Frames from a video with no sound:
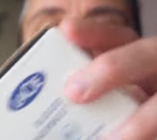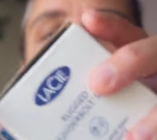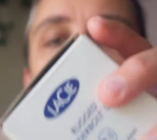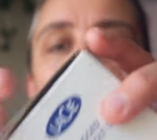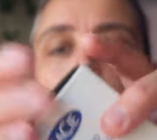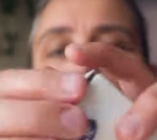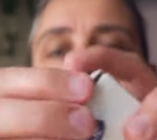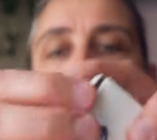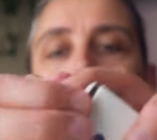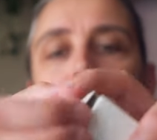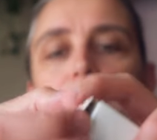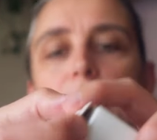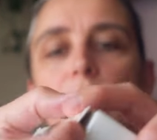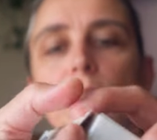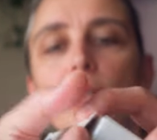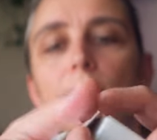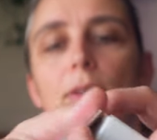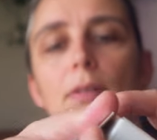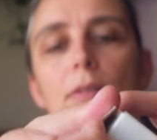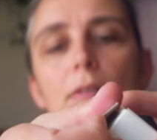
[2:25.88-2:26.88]
I'll
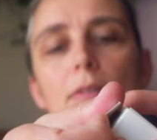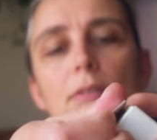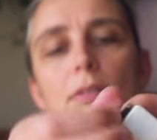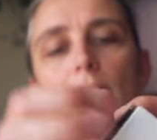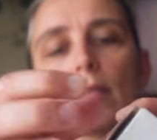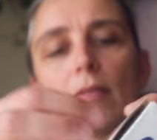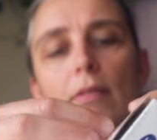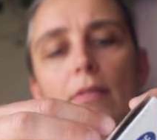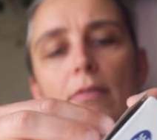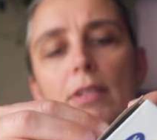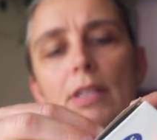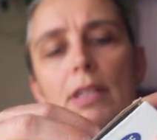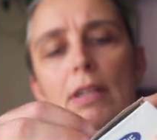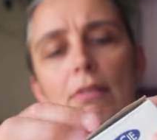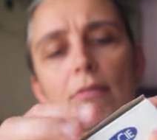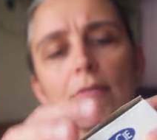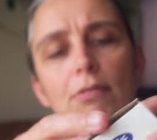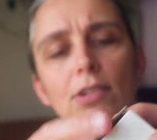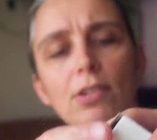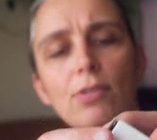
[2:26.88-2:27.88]
unbox it. So I
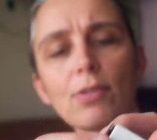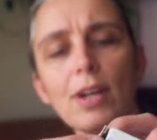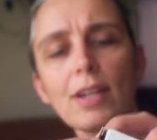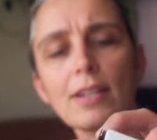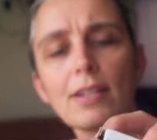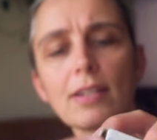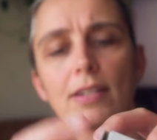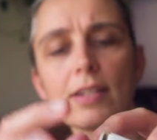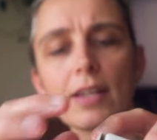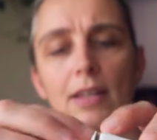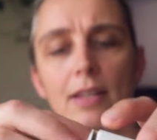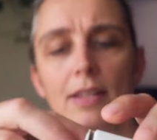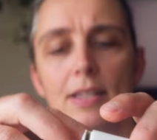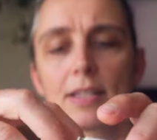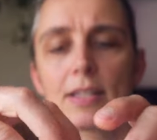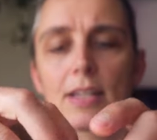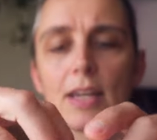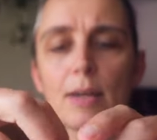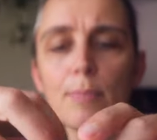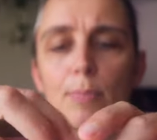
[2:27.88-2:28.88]
have tried to take
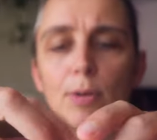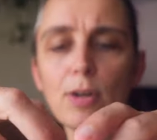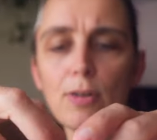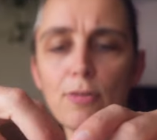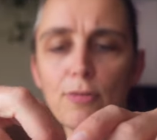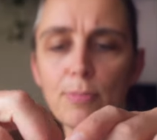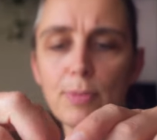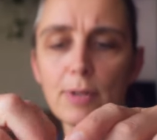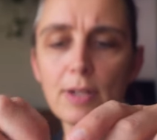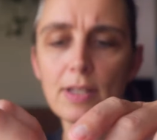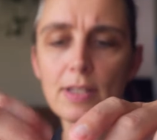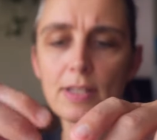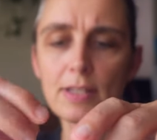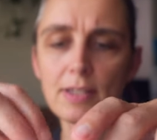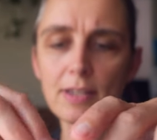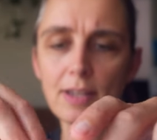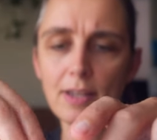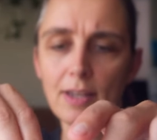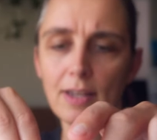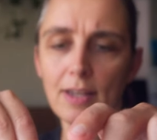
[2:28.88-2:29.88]
this tape off, but
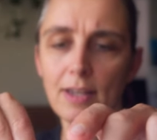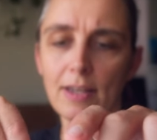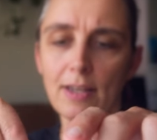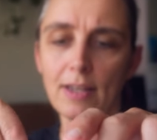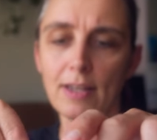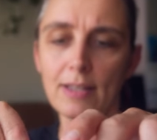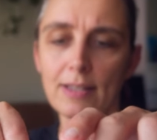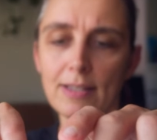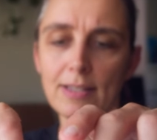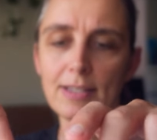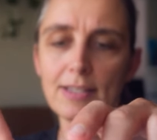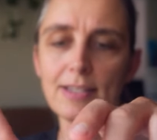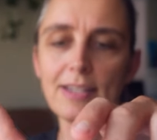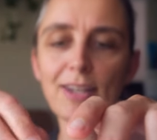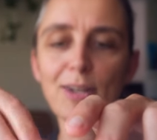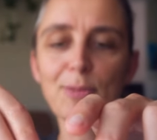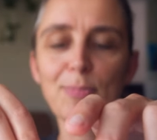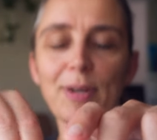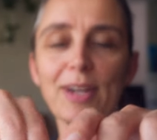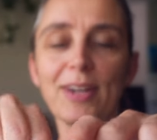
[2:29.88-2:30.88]
it's
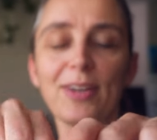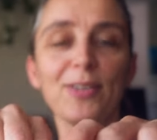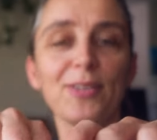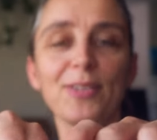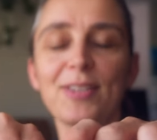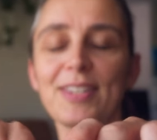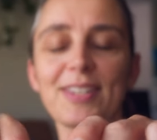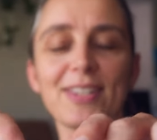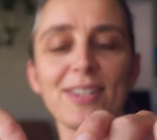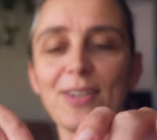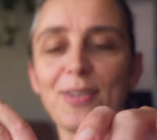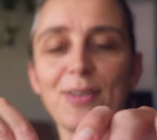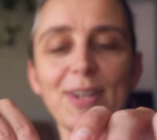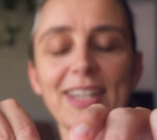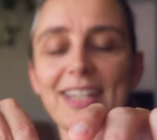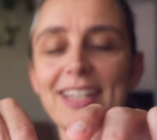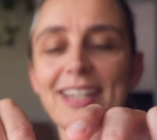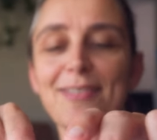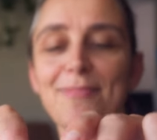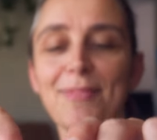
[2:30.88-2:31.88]
stuck back on, so
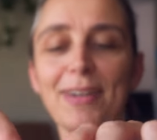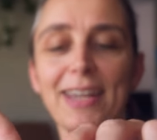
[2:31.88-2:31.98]
it didn't